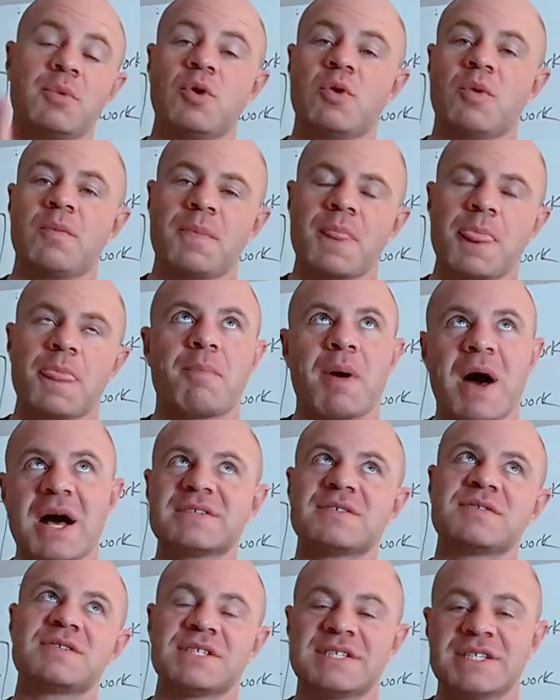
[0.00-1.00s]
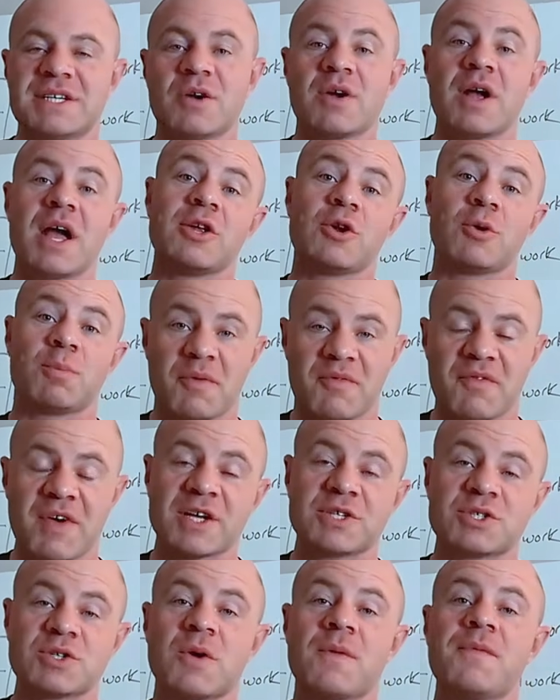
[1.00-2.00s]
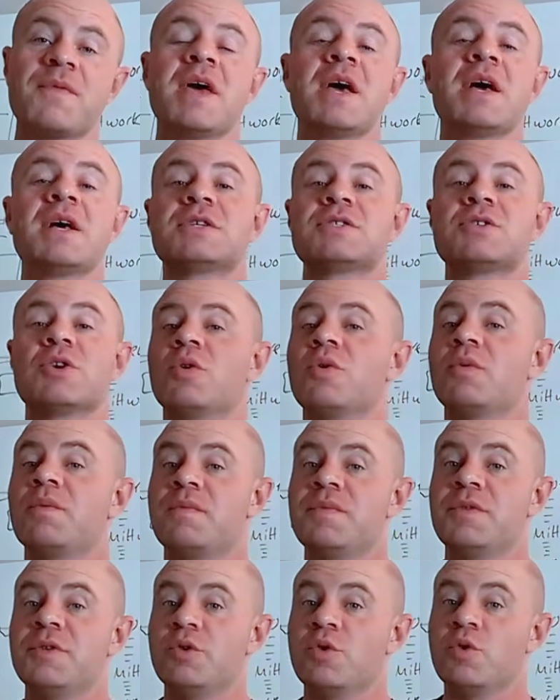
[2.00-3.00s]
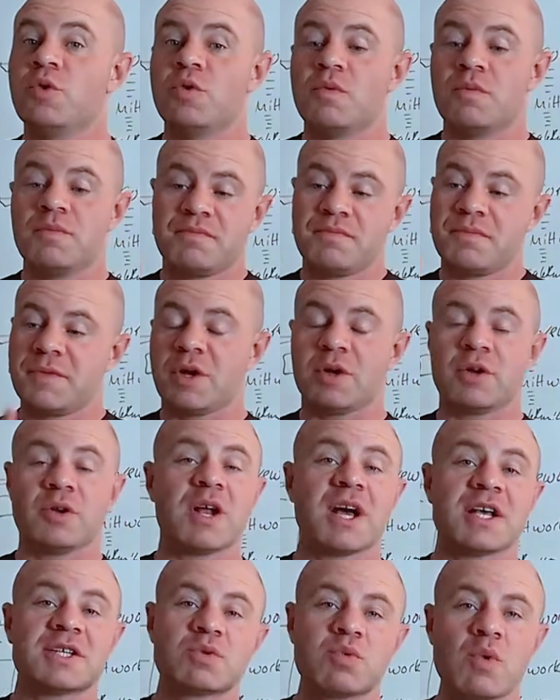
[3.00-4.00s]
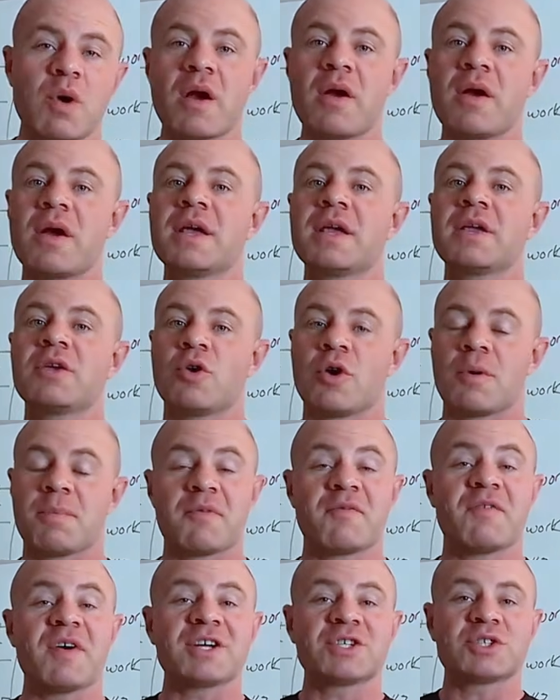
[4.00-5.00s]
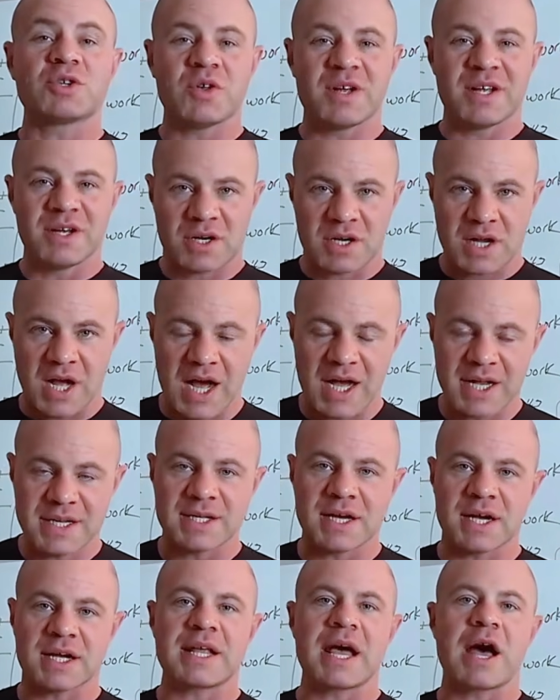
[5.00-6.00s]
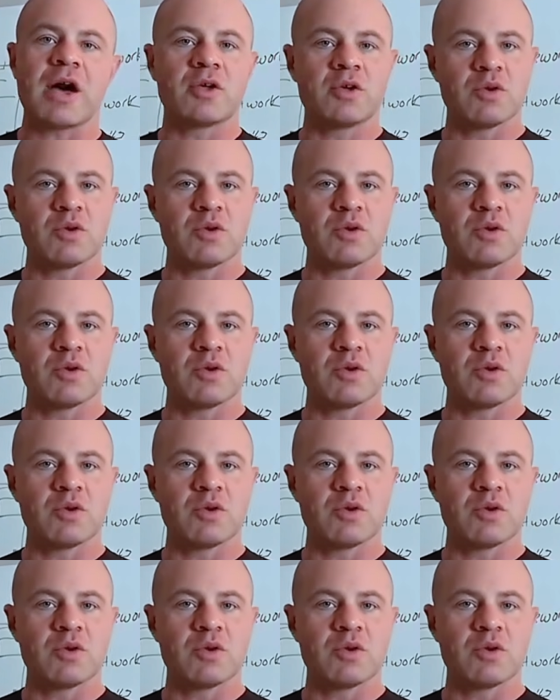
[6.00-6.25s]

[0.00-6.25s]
you positive, sincere, and you're professional. So you're not swearing, you're professional in your conduct, how